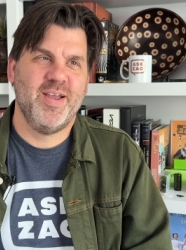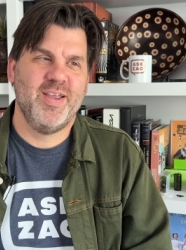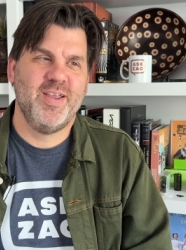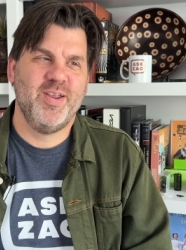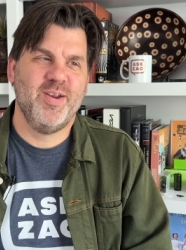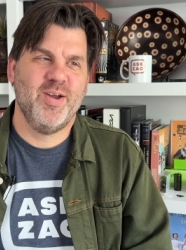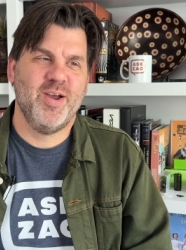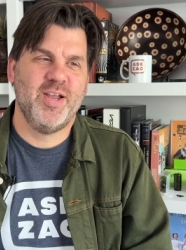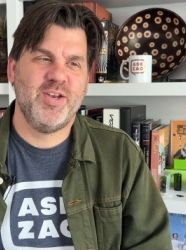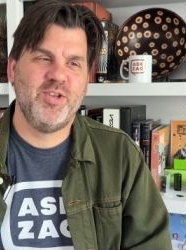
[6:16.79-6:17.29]
you
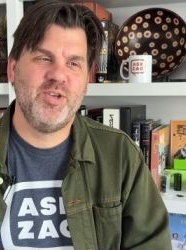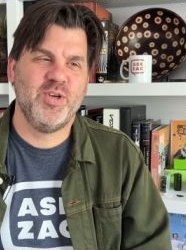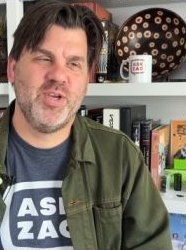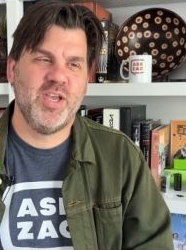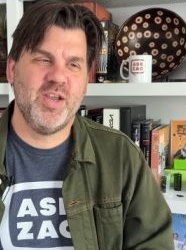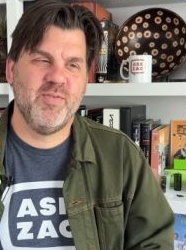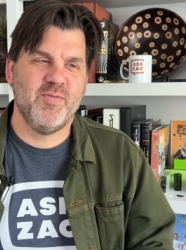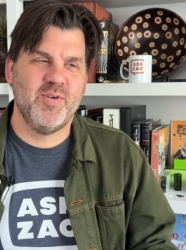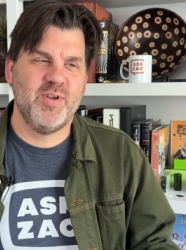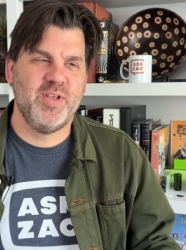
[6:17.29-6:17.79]
know, I took
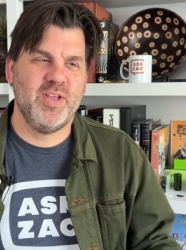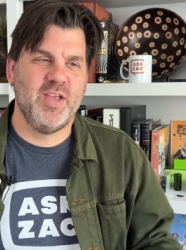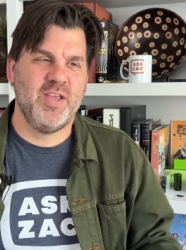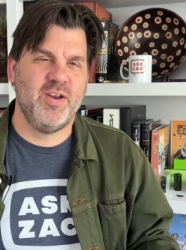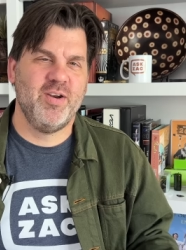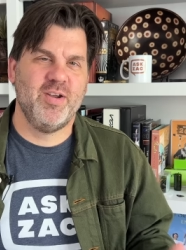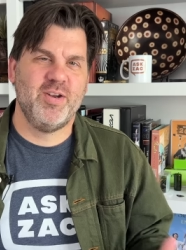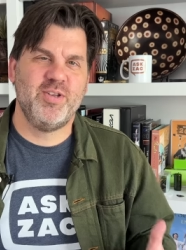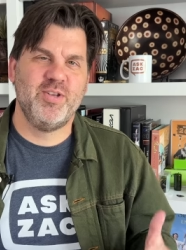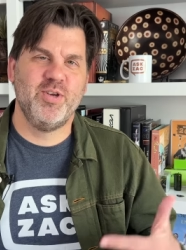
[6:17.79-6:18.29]
every,
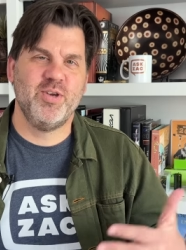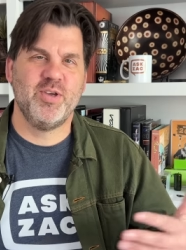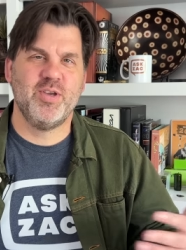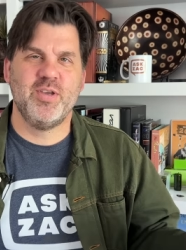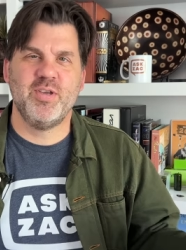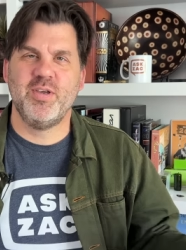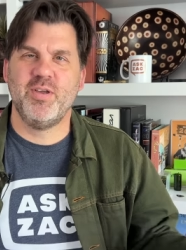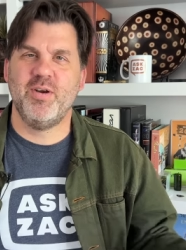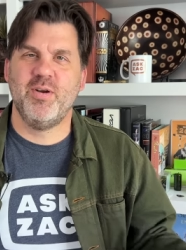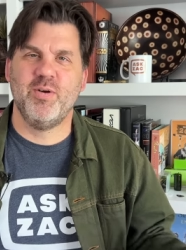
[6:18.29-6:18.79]
you know, I took,
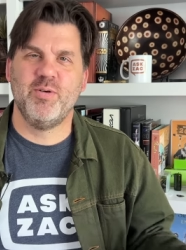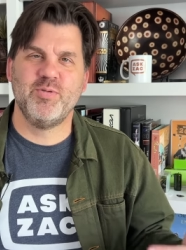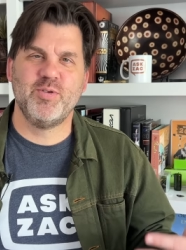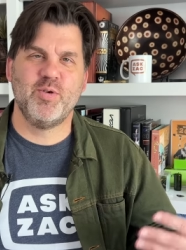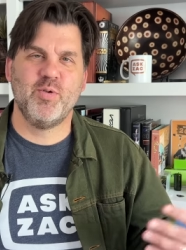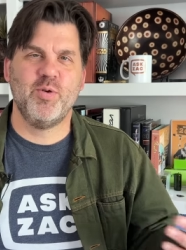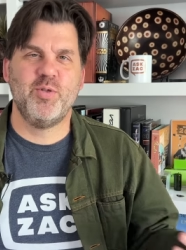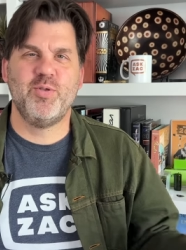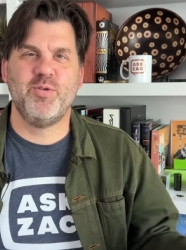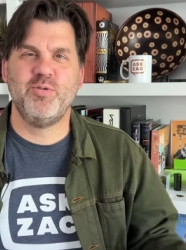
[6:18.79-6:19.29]
you know, I was
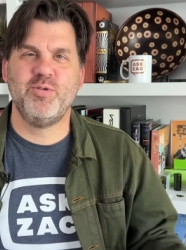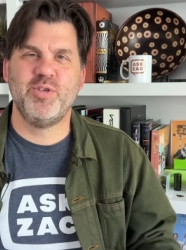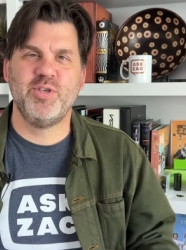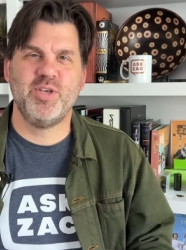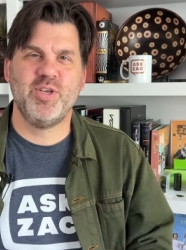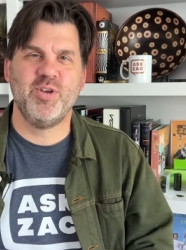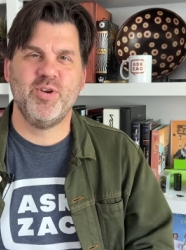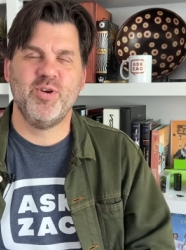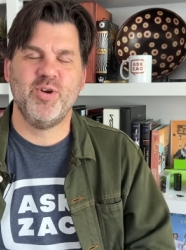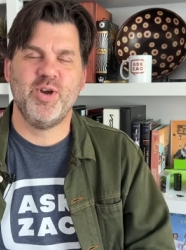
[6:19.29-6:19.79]
going through
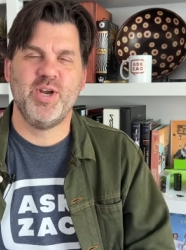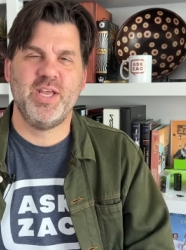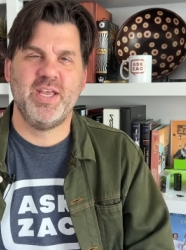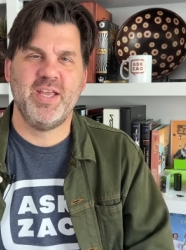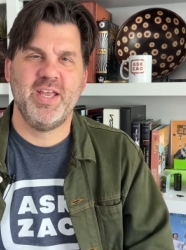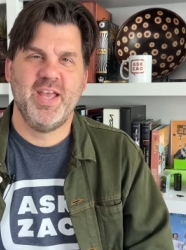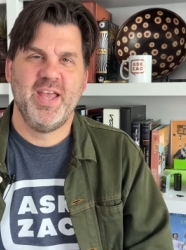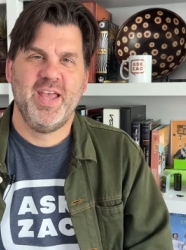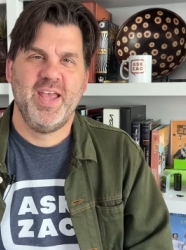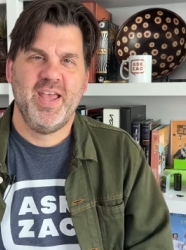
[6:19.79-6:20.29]

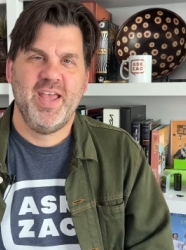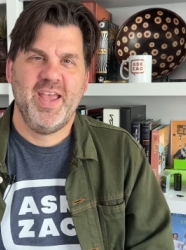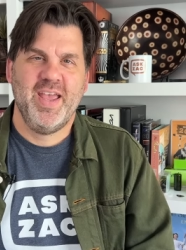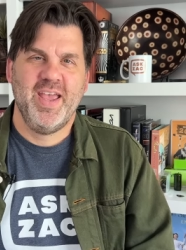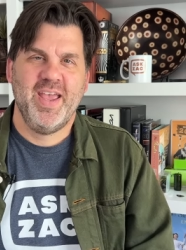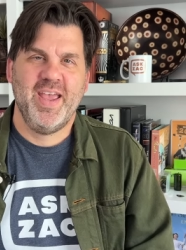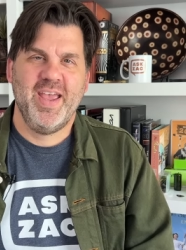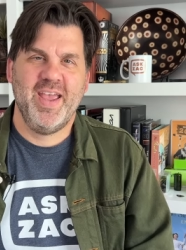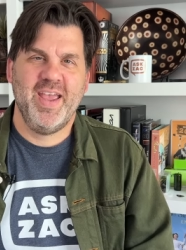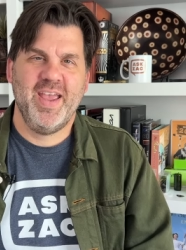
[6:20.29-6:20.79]
security
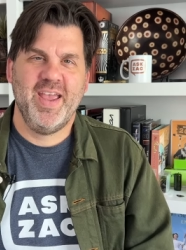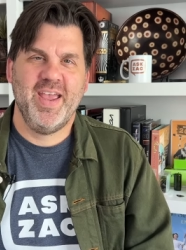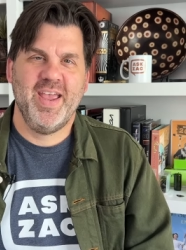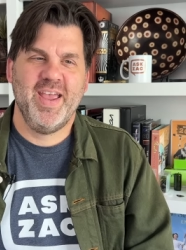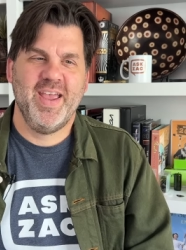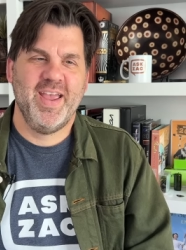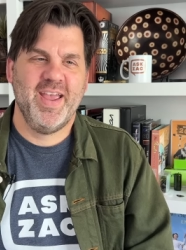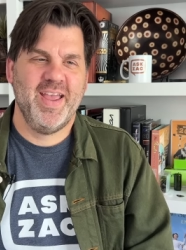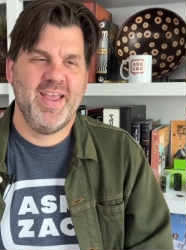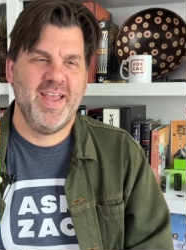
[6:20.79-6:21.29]

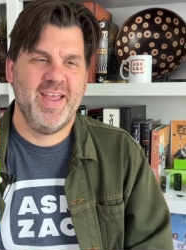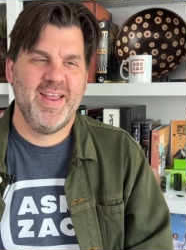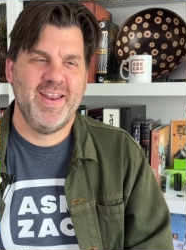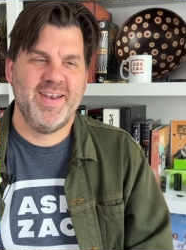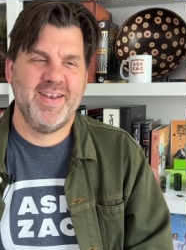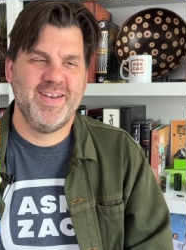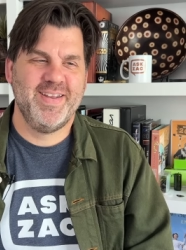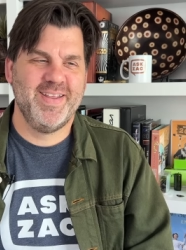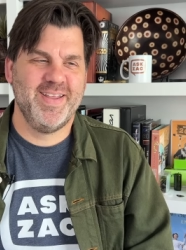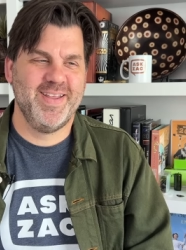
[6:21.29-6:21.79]

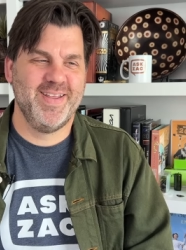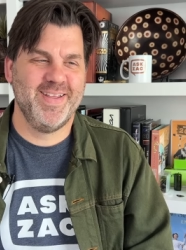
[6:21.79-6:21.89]
and